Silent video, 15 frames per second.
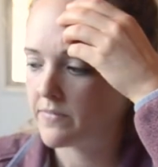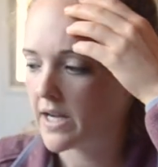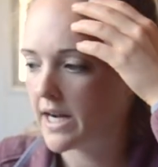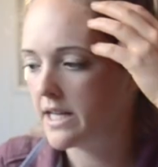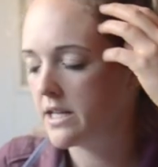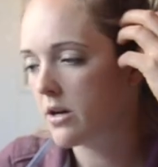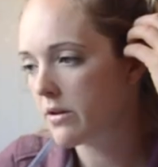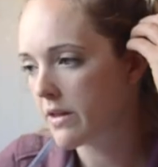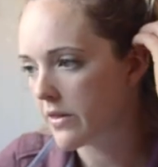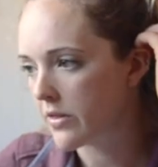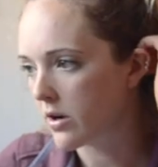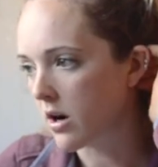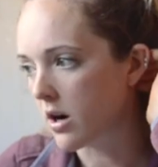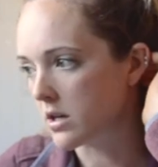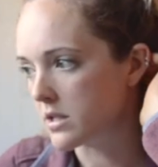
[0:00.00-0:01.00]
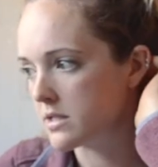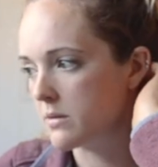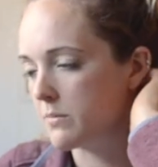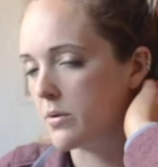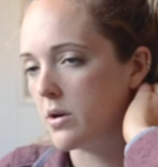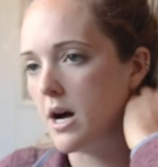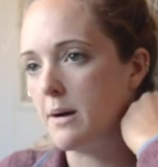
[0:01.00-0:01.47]
I know that there are
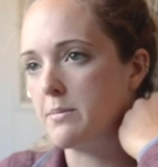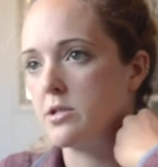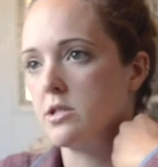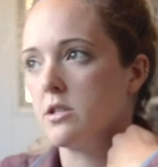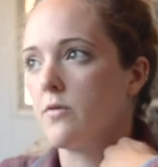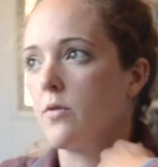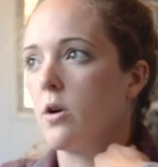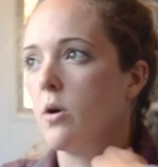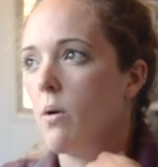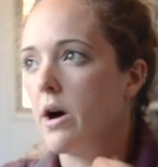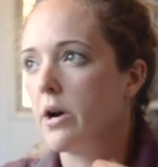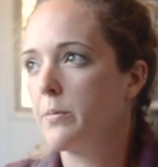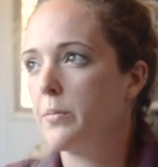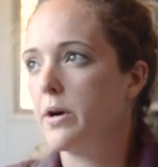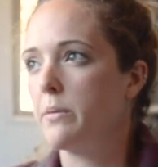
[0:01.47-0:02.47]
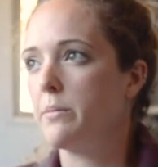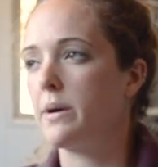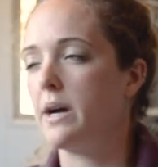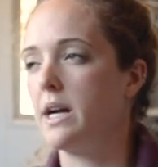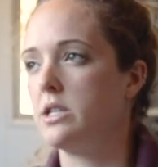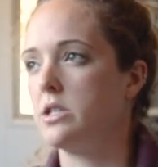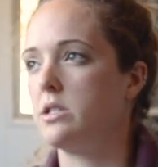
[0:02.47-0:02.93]
simple options for a water pump.
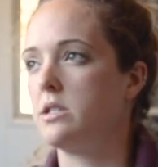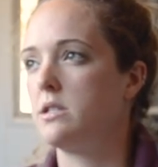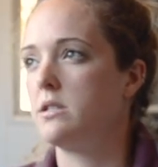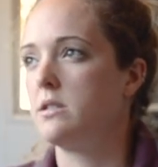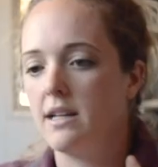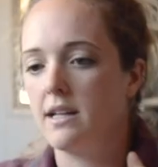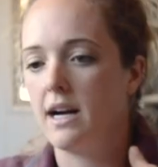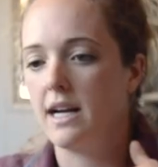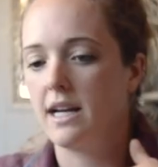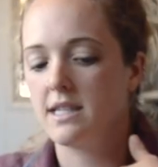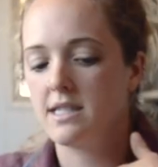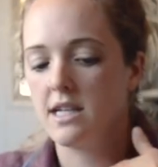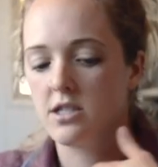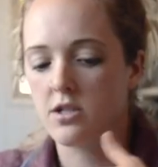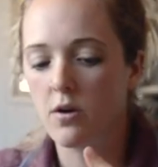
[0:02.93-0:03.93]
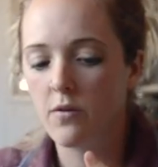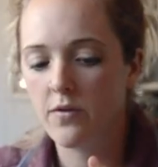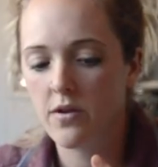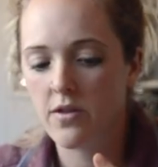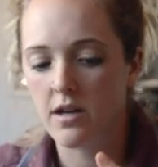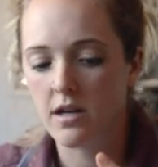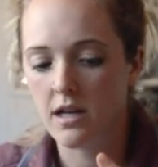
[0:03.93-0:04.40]
I guess I don't
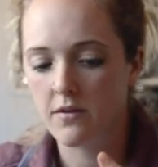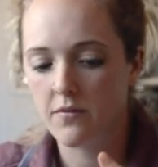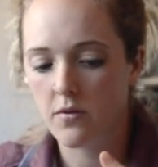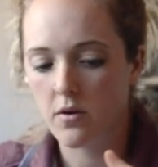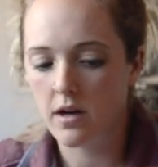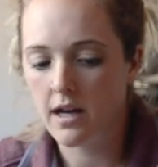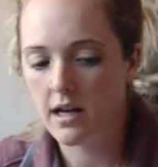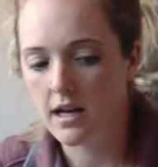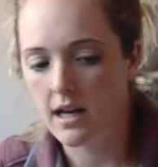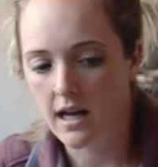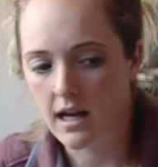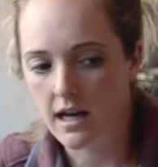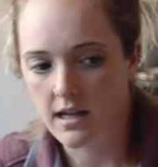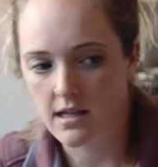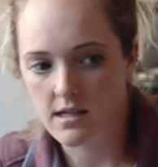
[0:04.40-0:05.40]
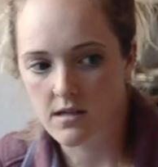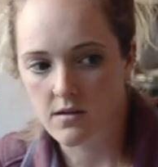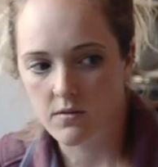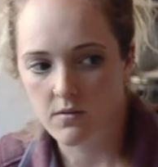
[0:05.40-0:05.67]
feel the need for it, and